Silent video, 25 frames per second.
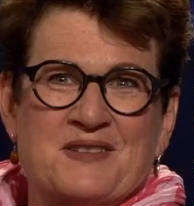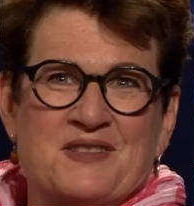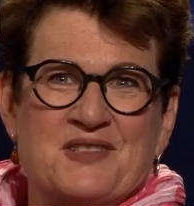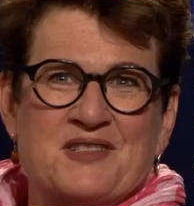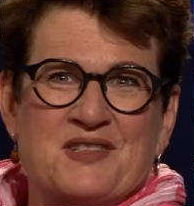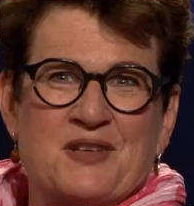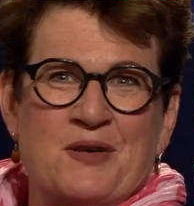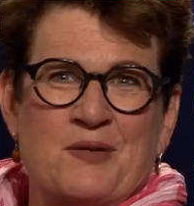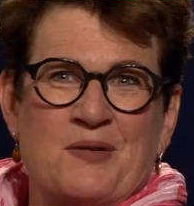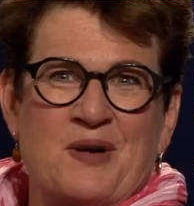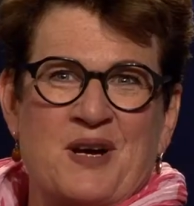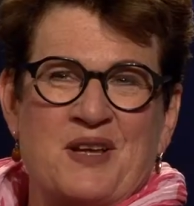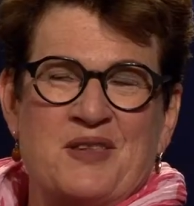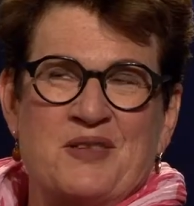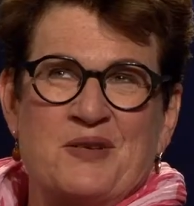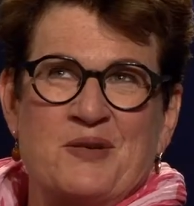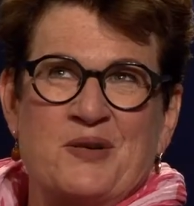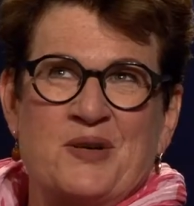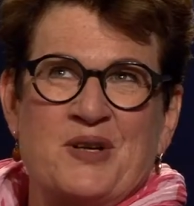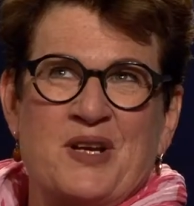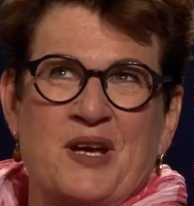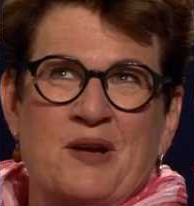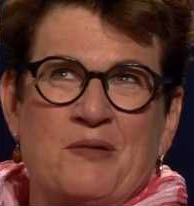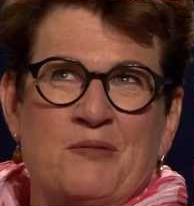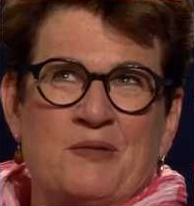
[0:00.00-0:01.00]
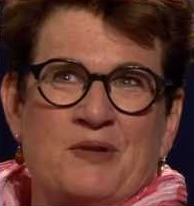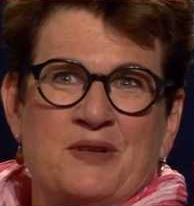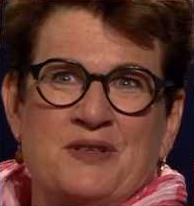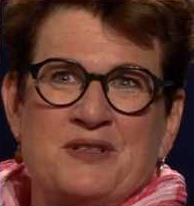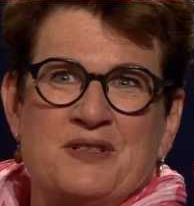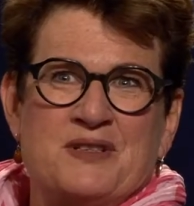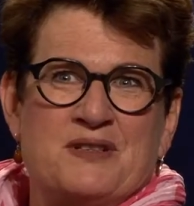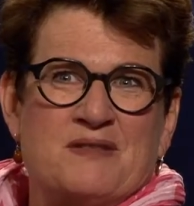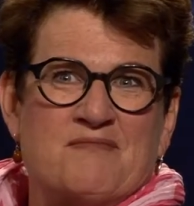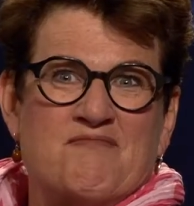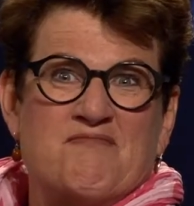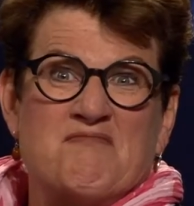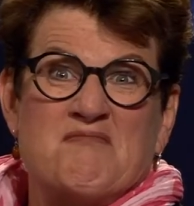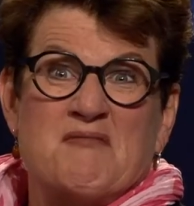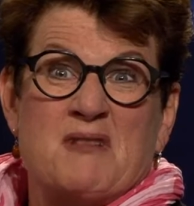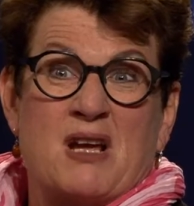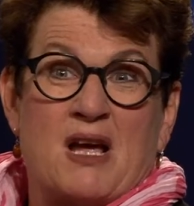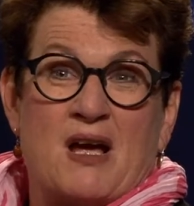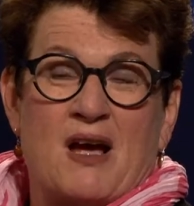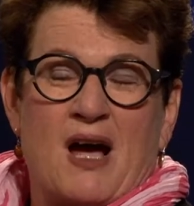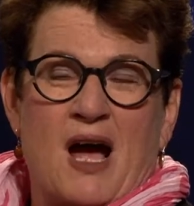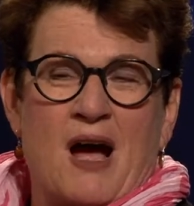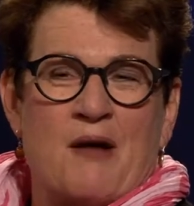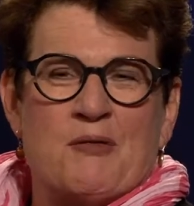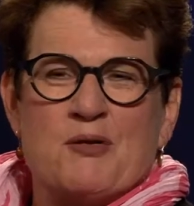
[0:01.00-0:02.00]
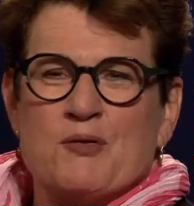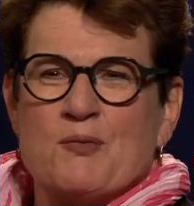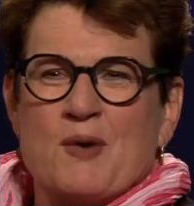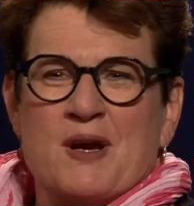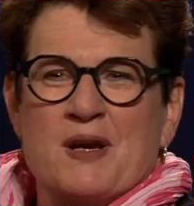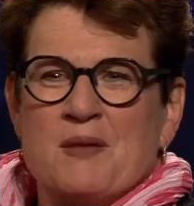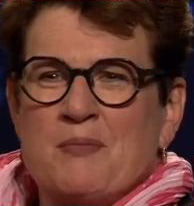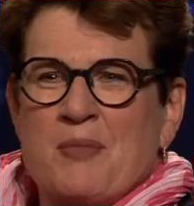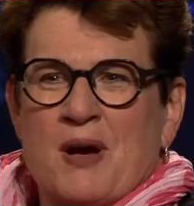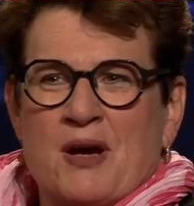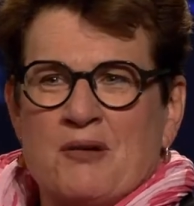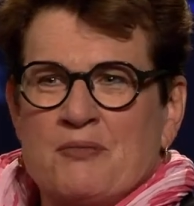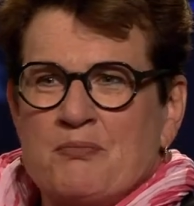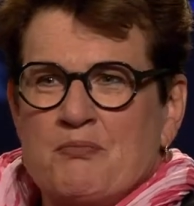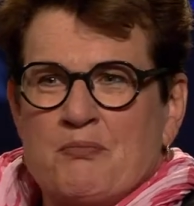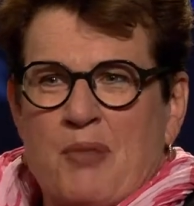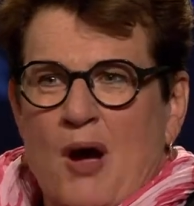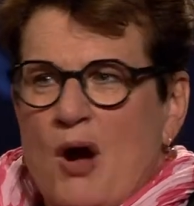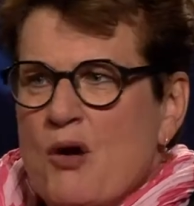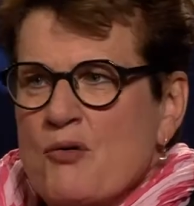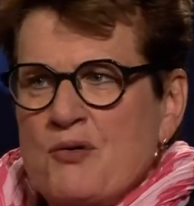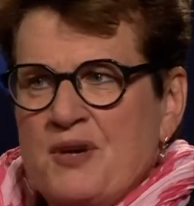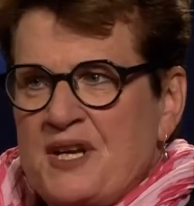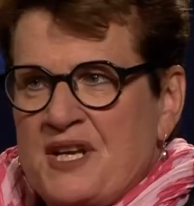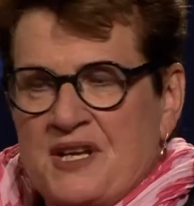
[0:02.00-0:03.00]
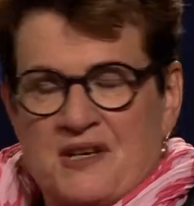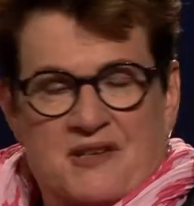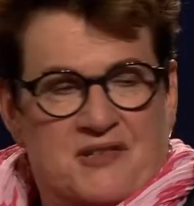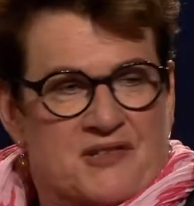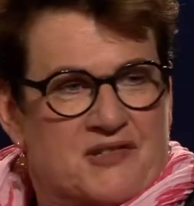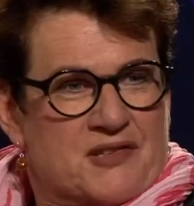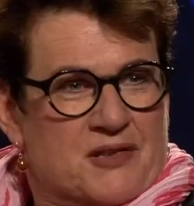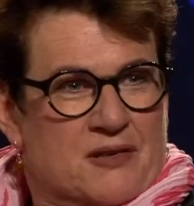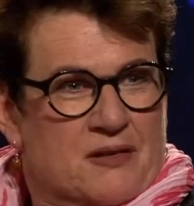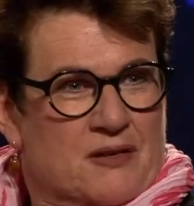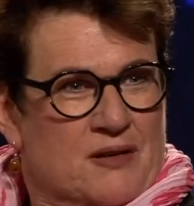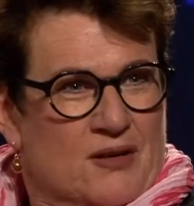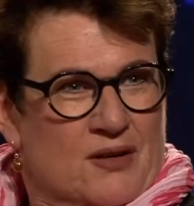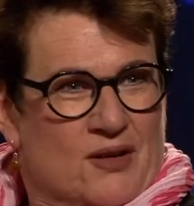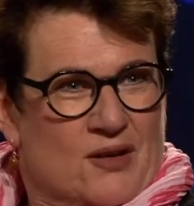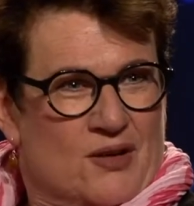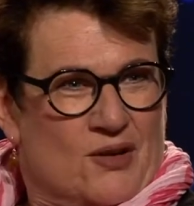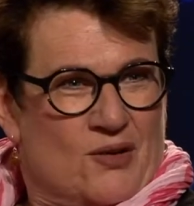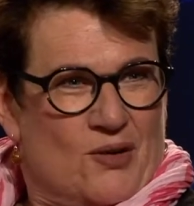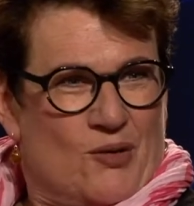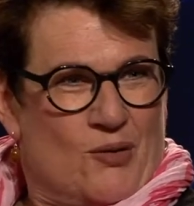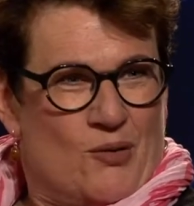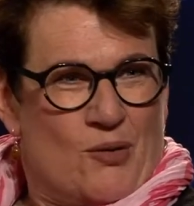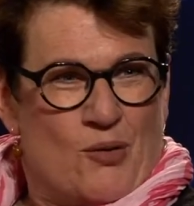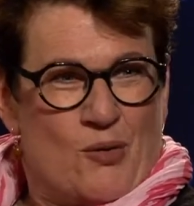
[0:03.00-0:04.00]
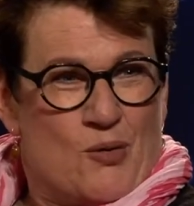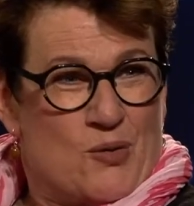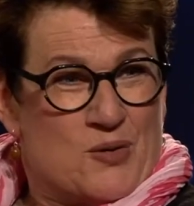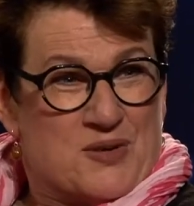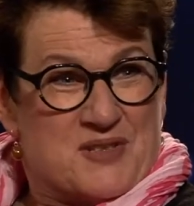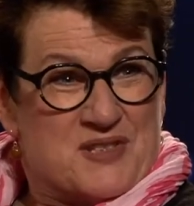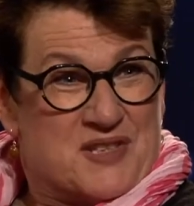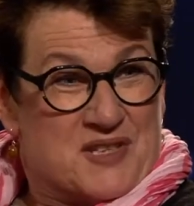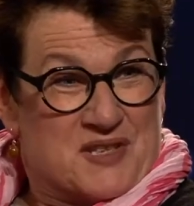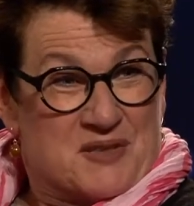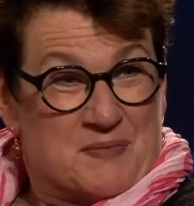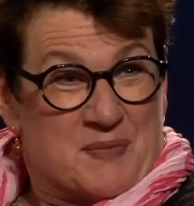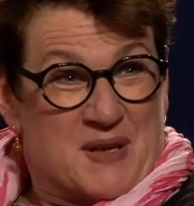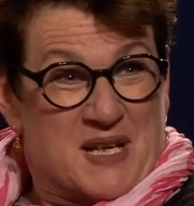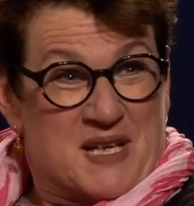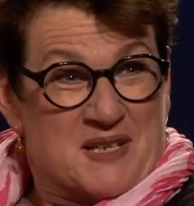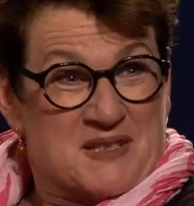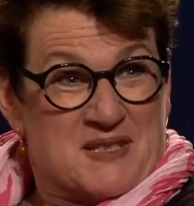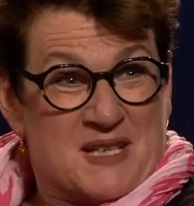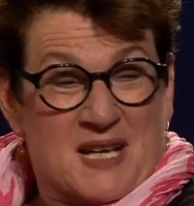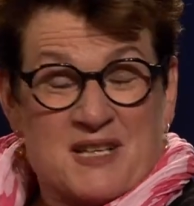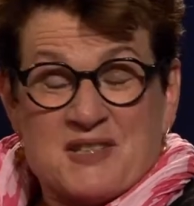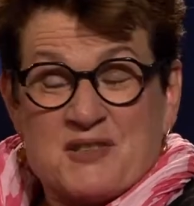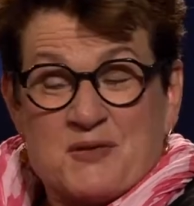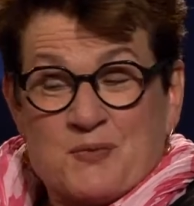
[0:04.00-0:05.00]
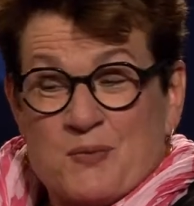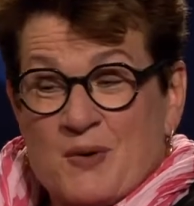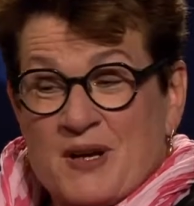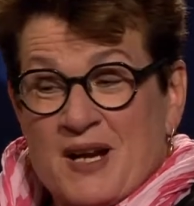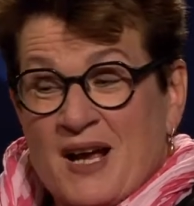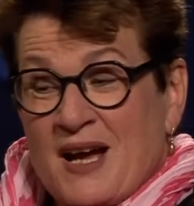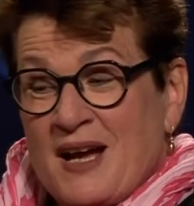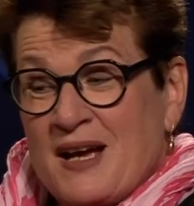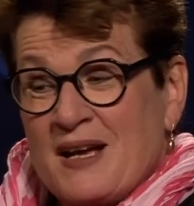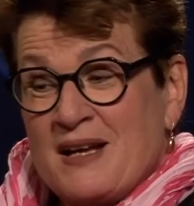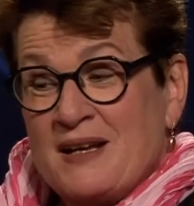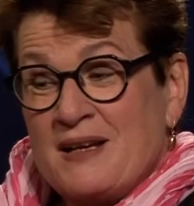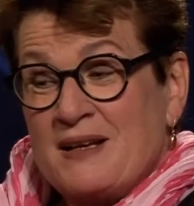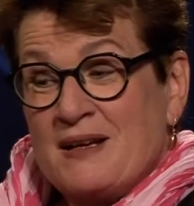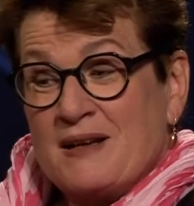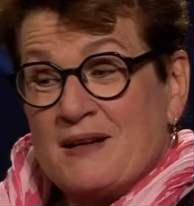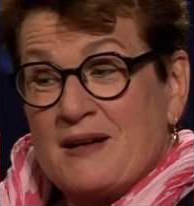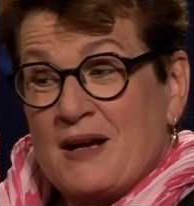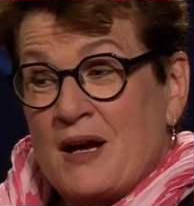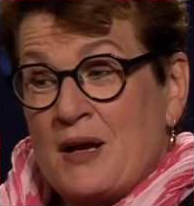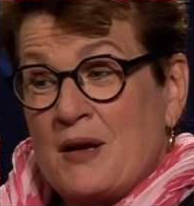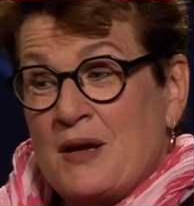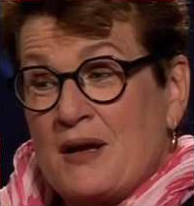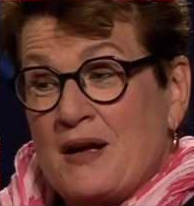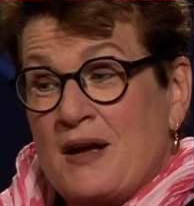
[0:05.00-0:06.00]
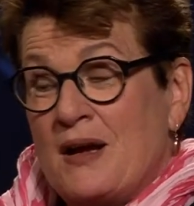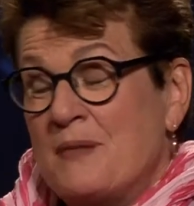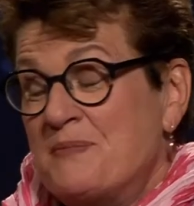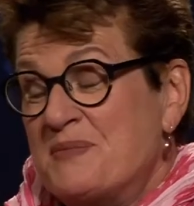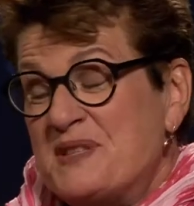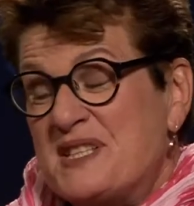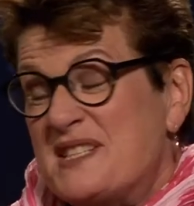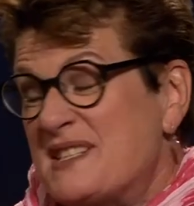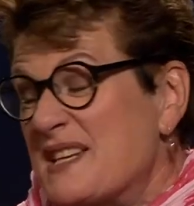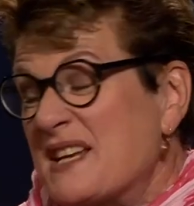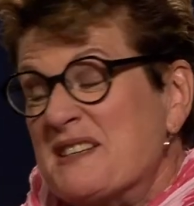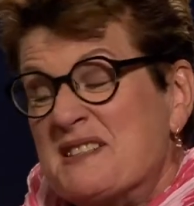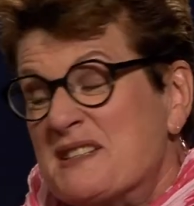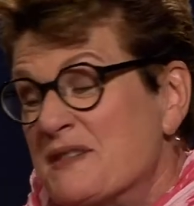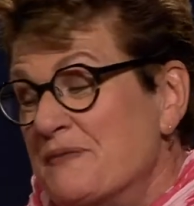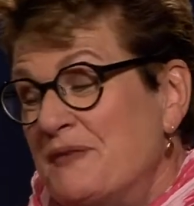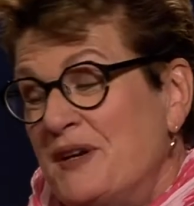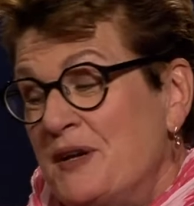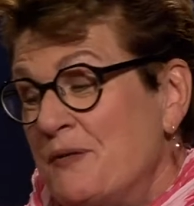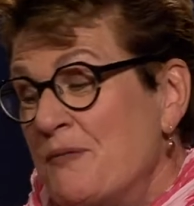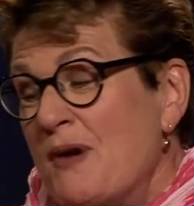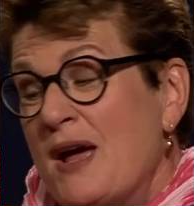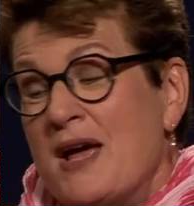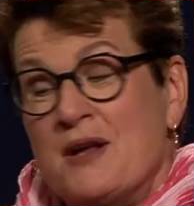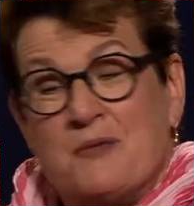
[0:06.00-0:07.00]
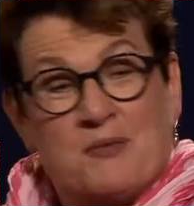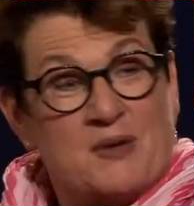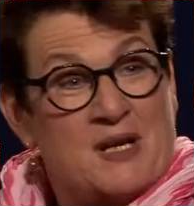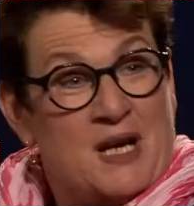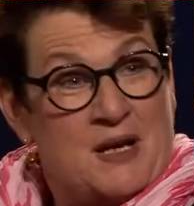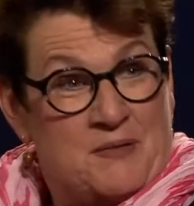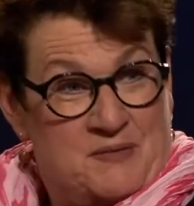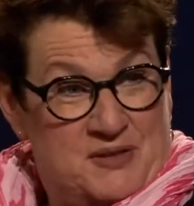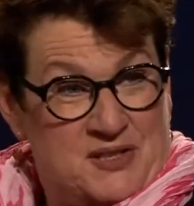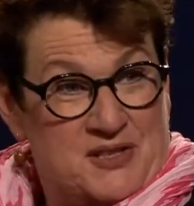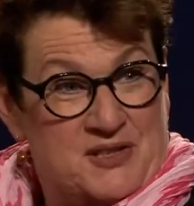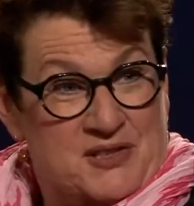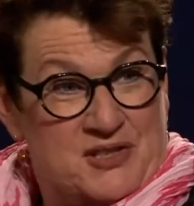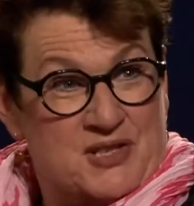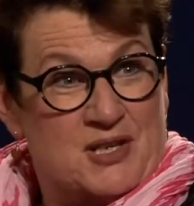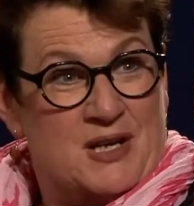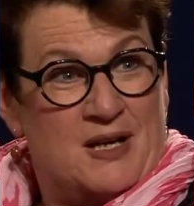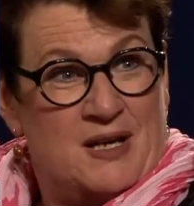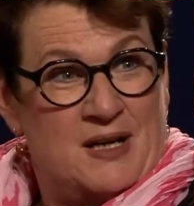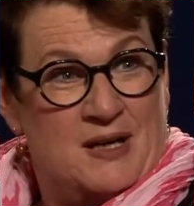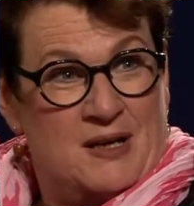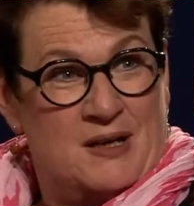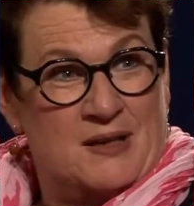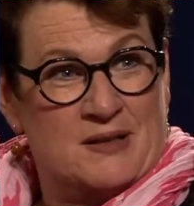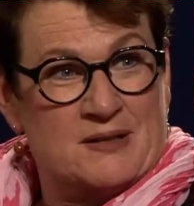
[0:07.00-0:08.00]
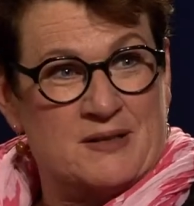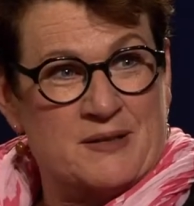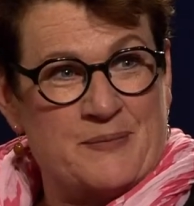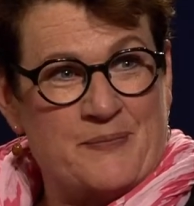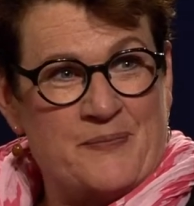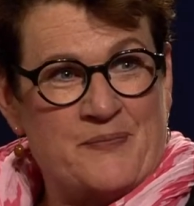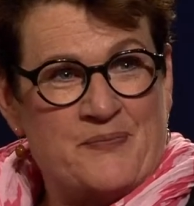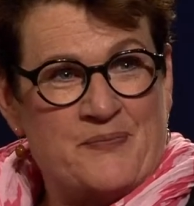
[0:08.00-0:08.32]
so I thought I would write about ponies or horses, because that's what I obsessively read when I was a child.